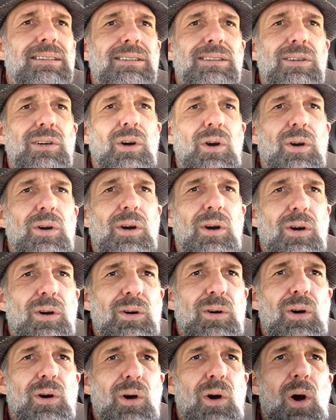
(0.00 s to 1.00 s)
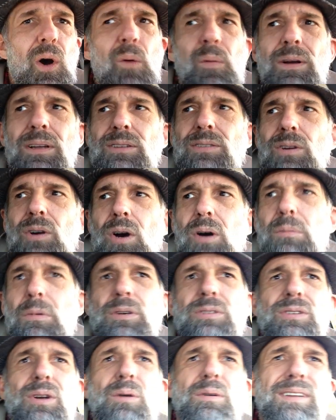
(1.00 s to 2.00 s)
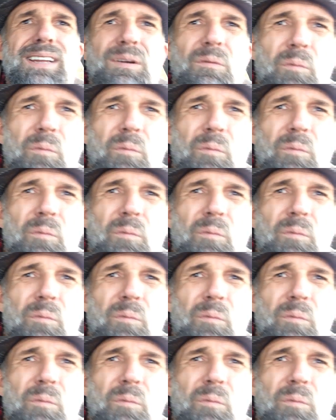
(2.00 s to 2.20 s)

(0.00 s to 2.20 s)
you're always or almost always...